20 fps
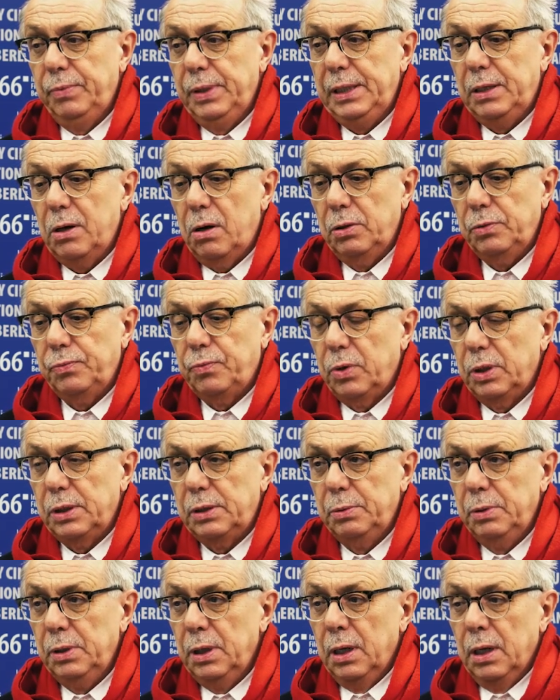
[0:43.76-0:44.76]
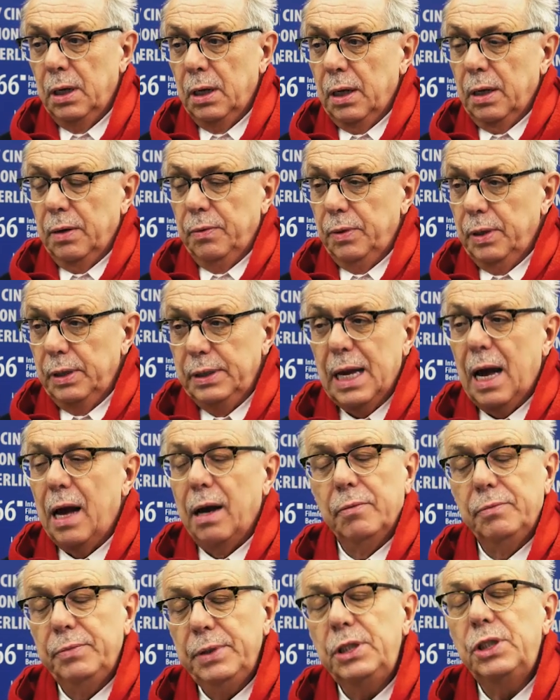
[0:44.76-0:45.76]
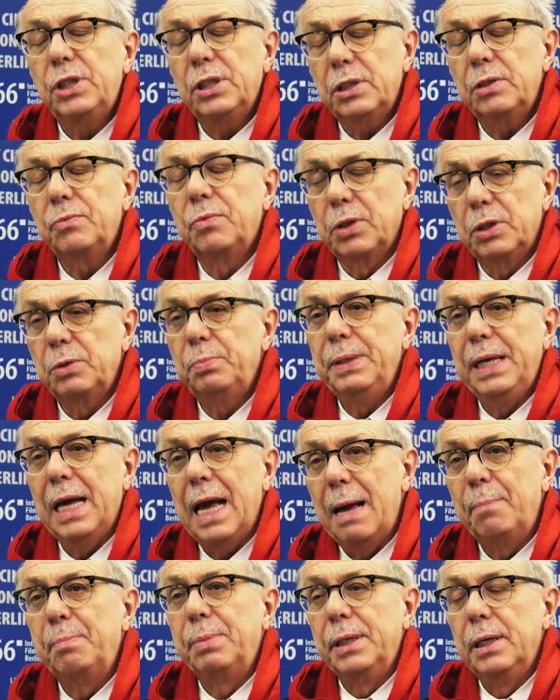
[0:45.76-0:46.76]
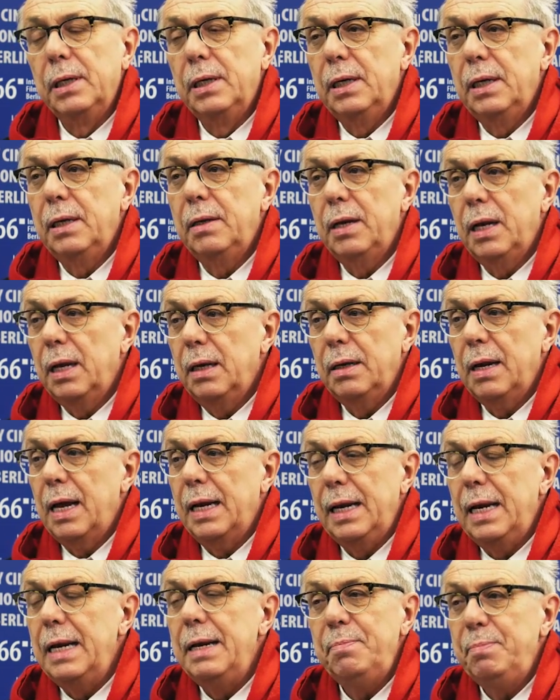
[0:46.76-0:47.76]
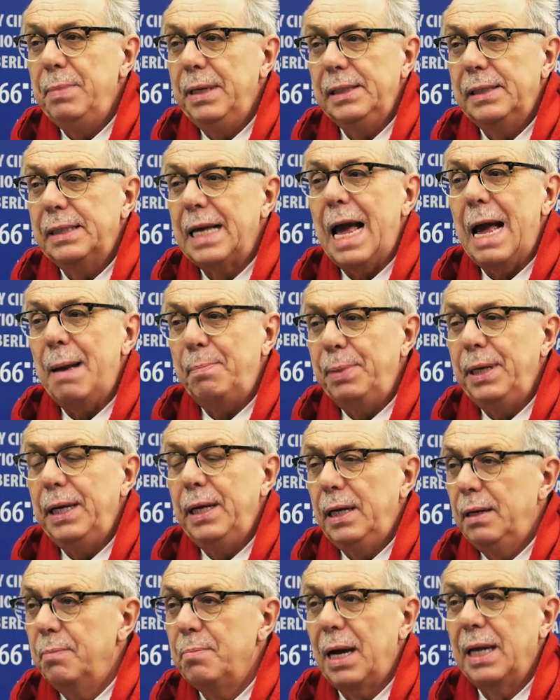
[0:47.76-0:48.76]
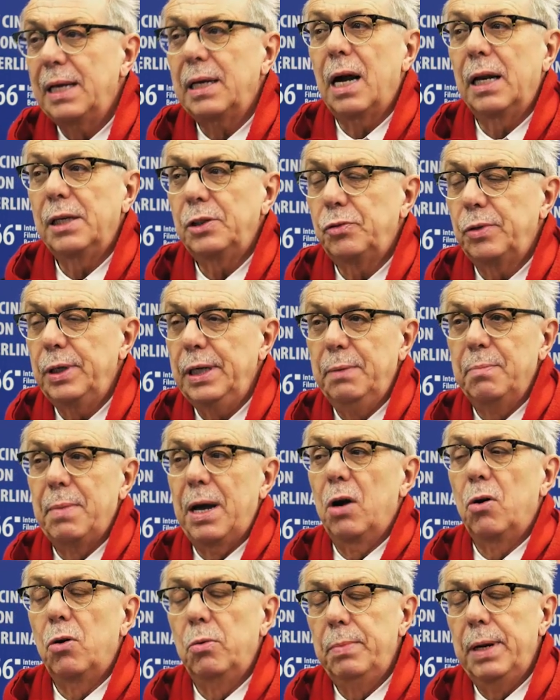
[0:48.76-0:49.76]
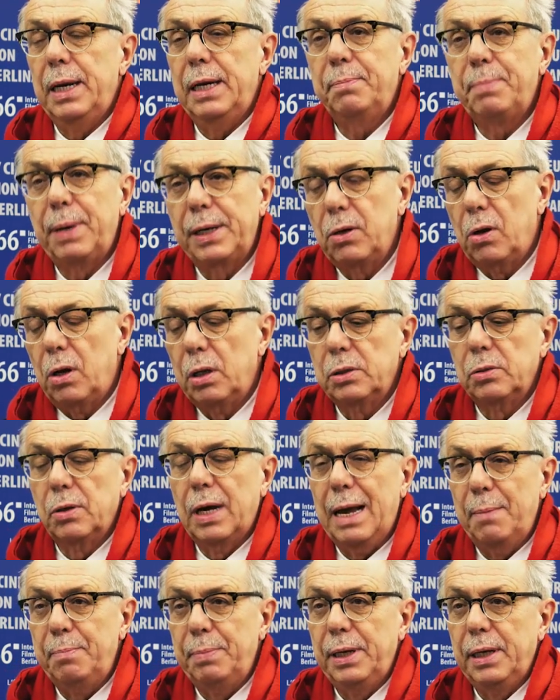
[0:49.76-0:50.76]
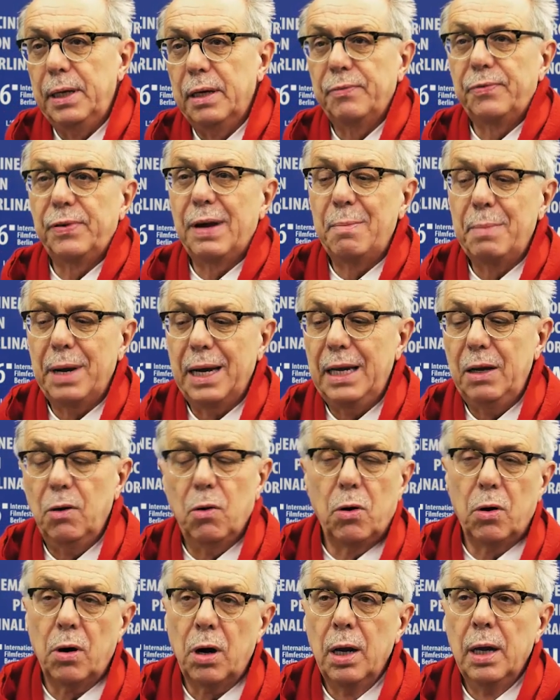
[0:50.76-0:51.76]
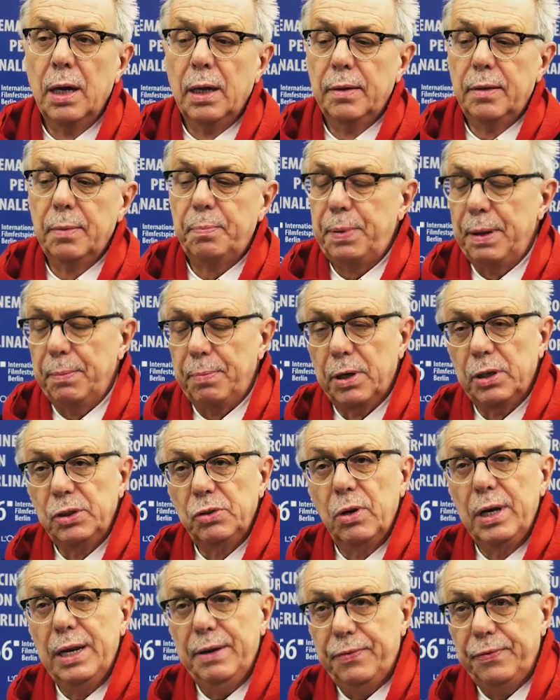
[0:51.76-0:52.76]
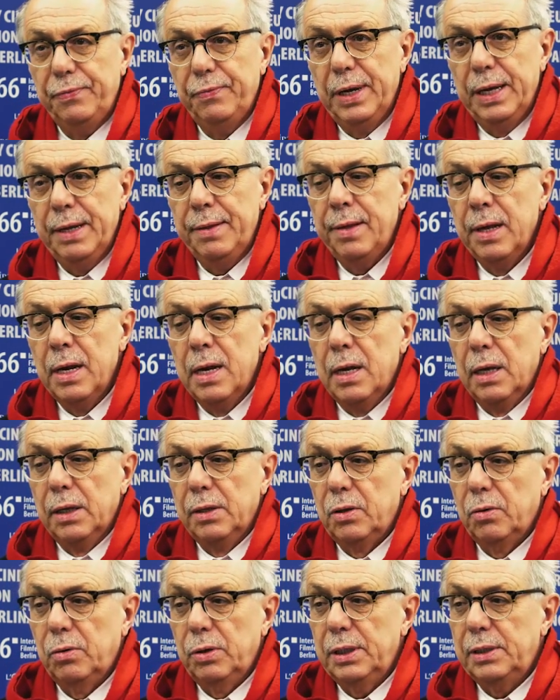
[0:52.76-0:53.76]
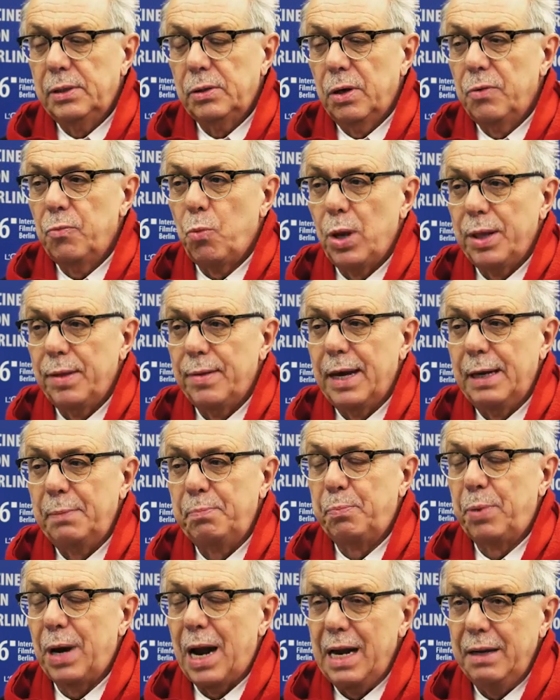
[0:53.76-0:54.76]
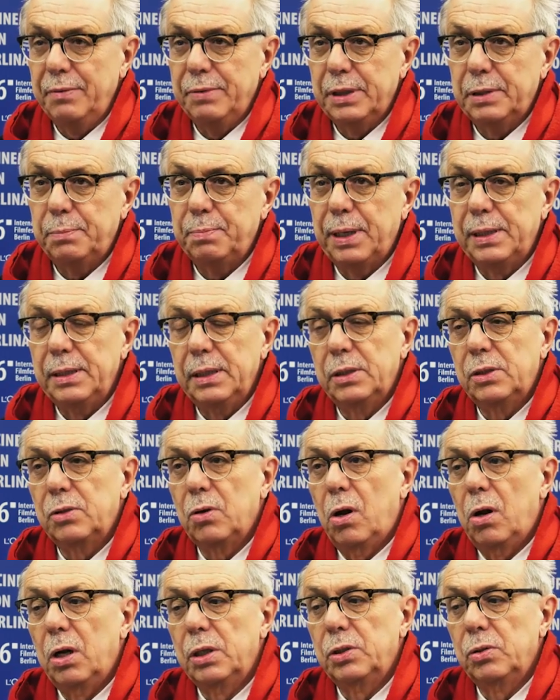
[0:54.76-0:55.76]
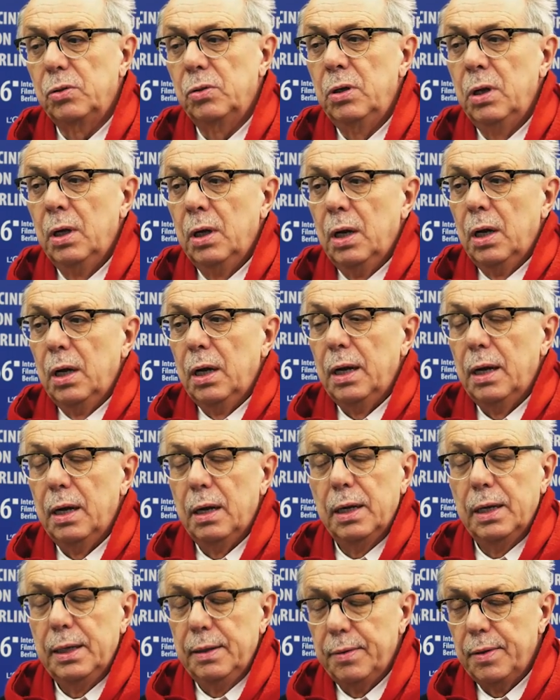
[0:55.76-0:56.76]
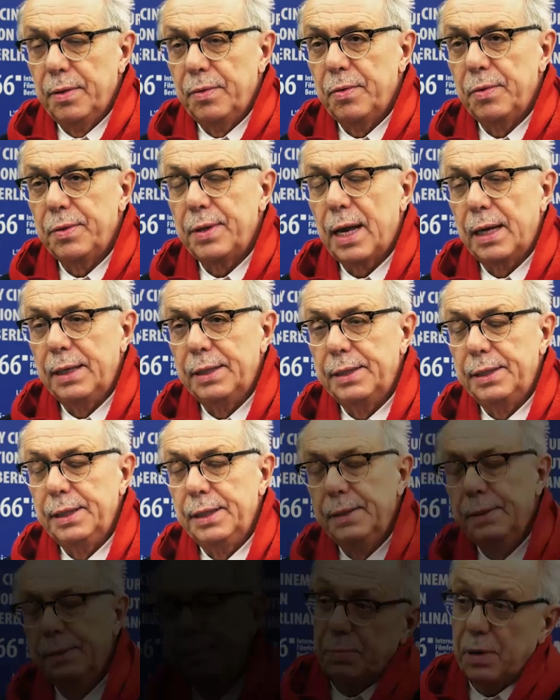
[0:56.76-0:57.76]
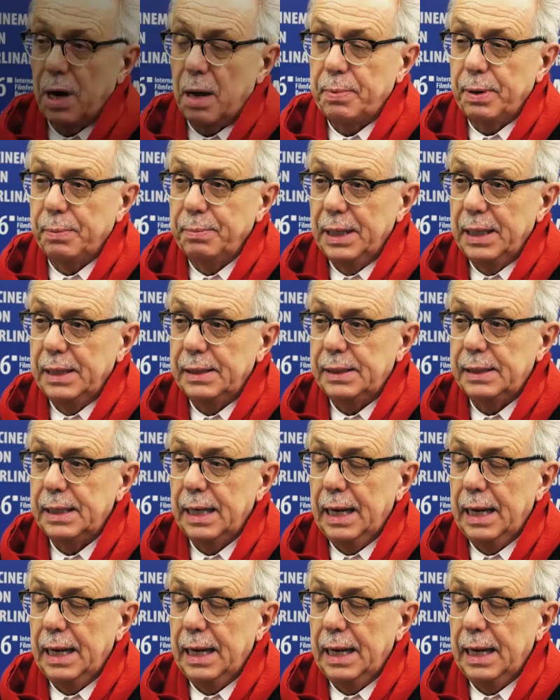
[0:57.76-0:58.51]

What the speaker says: don't want to, we just want to be happy. And it means happy in my country, in my homeland, but also happy in a family or the people you live with. So it's on one side private, but it's also in the society. The problem is